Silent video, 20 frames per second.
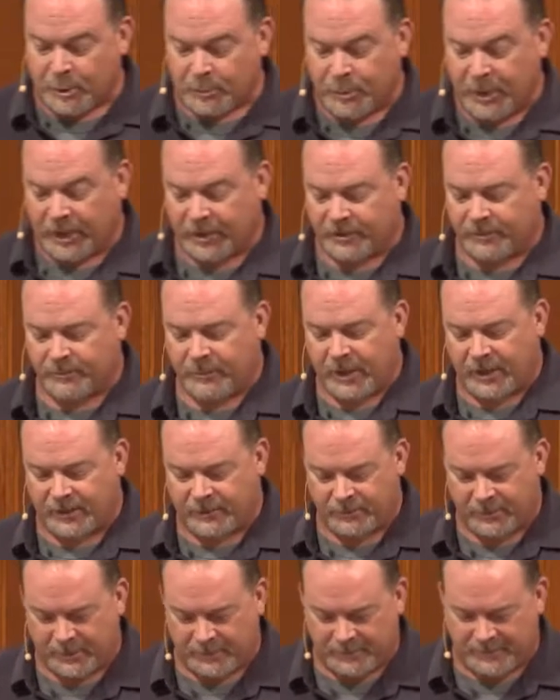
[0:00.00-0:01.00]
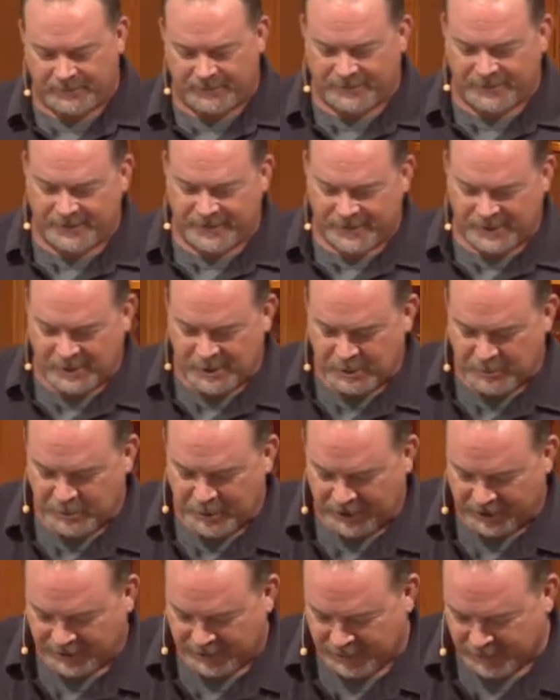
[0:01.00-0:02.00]
Back to
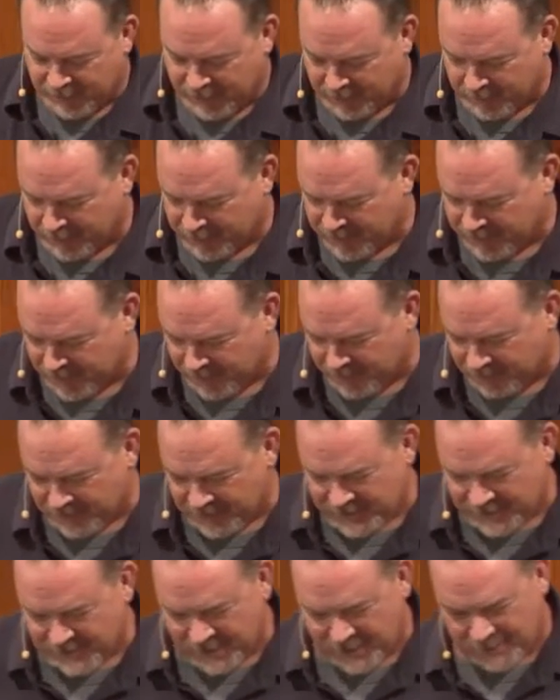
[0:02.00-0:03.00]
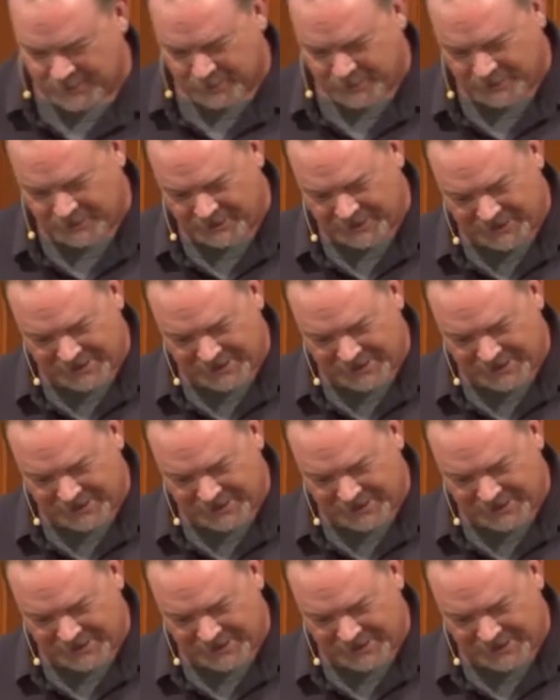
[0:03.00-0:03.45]
the paper. Sorry for the sidebar.